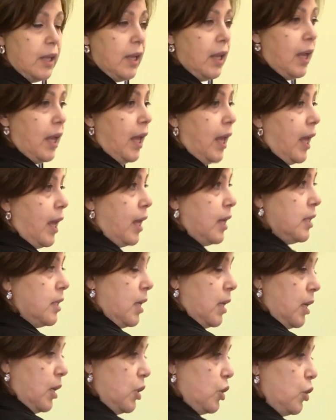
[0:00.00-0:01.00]
and
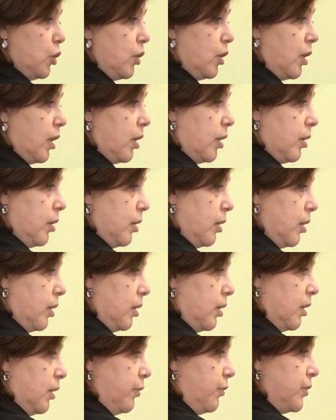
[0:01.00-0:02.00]
you're gonna
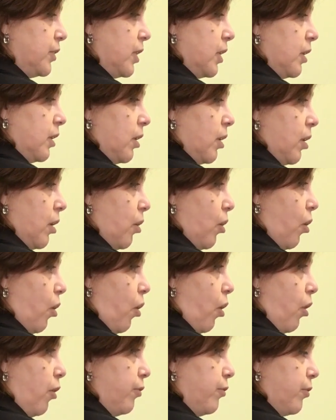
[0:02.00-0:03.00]
lift it
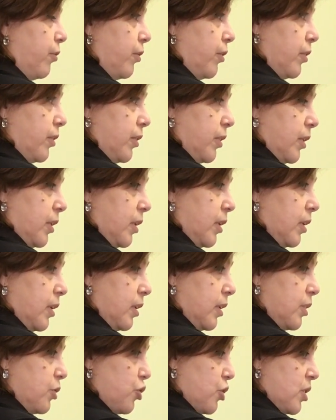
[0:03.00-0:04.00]
off
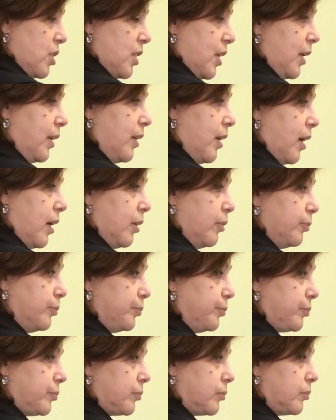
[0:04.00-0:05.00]
just like that.
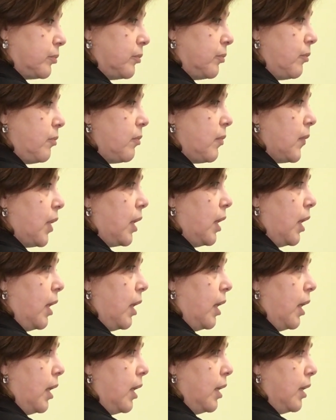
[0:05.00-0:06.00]

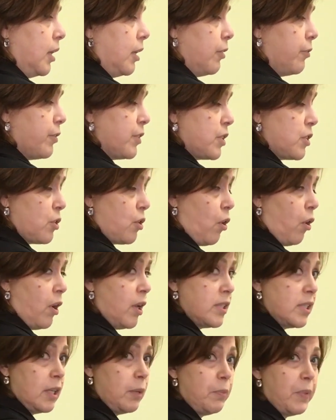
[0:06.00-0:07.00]
If it's
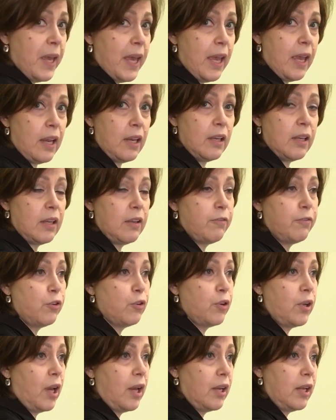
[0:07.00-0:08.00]
causing pain, if
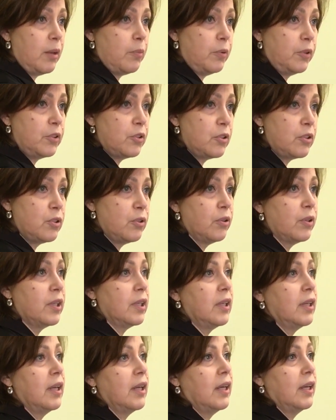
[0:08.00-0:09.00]
you're not able to do
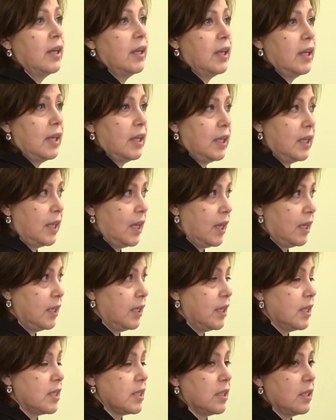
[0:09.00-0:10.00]
it, again,
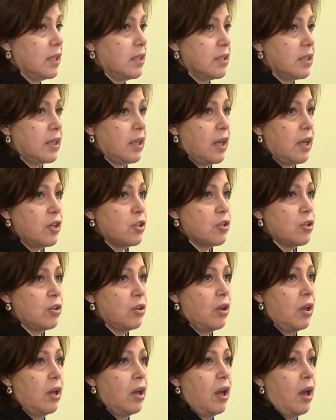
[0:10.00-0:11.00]
it's an indication
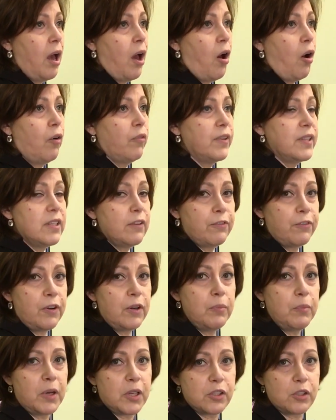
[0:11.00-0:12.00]
of a different
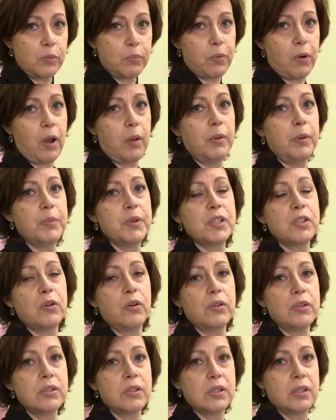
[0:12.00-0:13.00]
muscle problem. It's
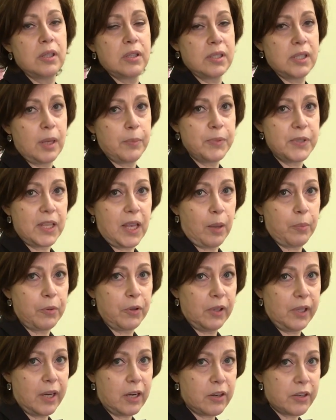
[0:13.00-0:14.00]
called
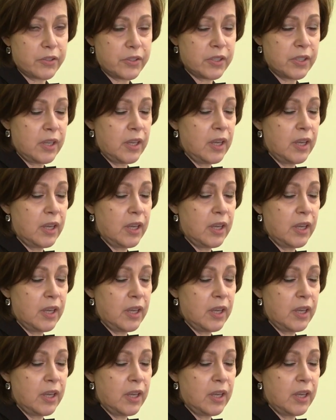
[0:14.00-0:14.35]
subscapularis.